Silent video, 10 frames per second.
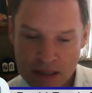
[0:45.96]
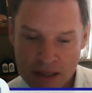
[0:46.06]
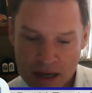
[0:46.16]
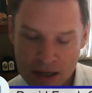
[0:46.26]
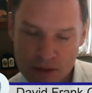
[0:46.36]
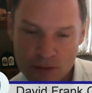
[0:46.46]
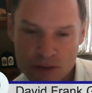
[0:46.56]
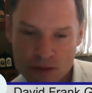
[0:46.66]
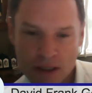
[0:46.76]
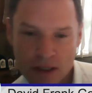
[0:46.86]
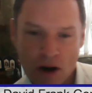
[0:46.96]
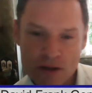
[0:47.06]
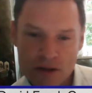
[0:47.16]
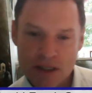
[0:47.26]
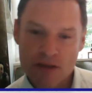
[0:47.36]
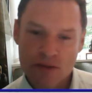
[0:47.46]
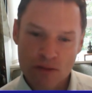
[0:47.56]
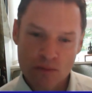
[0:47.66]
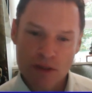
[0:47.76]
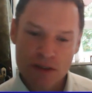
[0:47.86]
I use
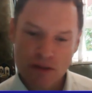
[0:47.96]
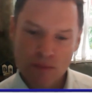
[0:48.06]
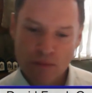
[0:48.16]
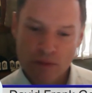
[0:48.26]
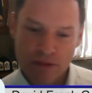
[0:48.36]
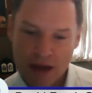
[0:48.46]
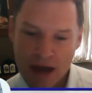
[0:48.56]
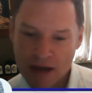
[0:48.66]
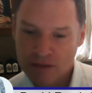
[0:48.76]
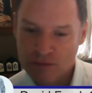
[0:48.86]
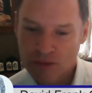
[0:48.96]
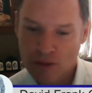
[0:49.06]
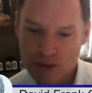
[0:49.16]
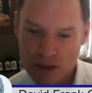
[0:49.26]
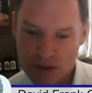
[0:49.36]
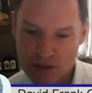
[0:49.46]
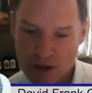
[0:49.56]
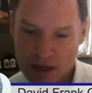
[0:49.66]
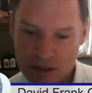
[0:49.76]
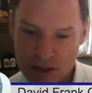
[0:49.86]
heart-centered wisdom with active coaching
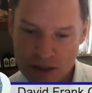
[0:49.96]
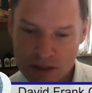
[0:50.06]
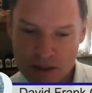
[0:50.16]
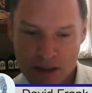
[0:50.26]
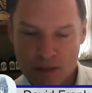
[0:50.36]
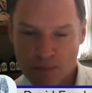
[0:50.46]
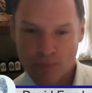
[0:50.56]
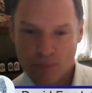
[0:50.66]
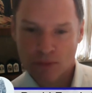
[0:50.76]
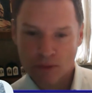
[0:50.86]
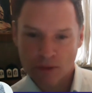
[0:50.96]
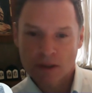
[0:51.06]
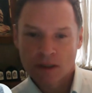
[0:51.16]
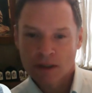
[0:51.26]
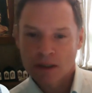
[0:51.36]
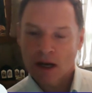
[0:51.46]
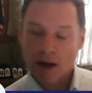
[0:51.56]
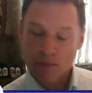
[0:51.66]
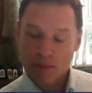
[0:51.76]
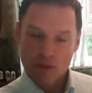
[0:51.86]
strategies to keep people
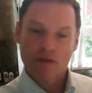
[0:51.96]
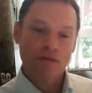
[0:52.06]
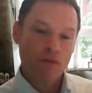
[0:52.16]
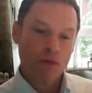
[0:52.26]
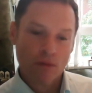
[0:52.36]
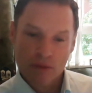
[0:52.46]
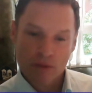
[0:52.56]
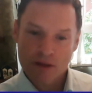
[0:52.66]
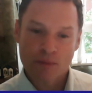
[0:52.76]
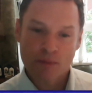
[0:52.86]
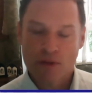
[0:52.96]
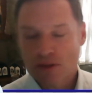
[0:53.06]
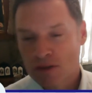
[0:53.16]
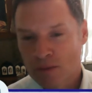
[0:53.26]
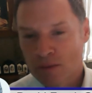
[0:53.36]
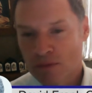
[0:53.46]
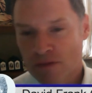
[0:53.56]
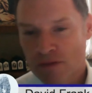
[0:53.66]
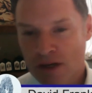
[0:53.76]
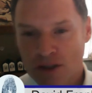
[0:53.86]
moving forward in their personal and
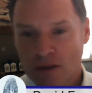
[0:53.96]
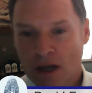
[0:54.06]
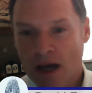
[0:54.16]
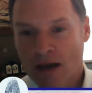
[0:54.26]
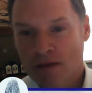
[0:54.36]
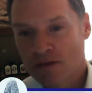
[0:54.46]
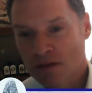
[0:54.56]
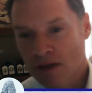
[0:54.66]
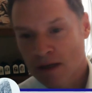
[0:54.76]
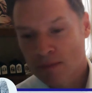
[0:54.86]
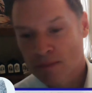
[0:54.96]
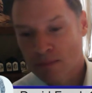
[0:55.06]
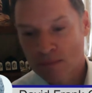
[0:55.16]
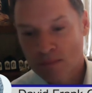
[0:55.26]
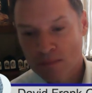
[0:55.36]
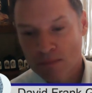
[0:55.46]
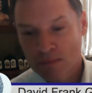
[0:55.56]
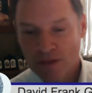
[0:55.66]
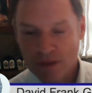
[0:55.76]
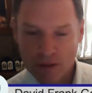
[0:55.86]
professional lives
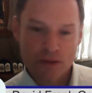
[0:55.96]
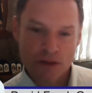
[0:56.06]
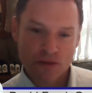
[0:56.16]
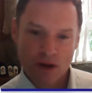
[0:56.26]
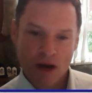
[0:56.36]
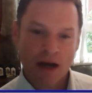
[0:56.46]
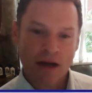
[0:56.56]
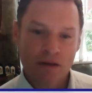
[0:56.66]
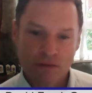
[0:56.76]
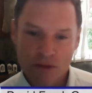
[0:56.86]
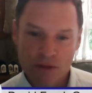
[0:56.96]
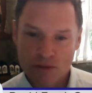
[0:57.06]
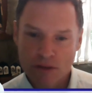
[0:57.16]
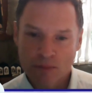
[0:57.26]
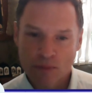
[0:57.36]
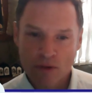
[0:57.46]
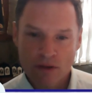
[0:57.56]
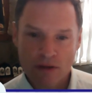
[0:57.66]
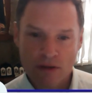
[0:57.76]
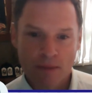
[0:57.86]
without losing track of what's really
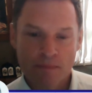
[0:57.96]
important to them.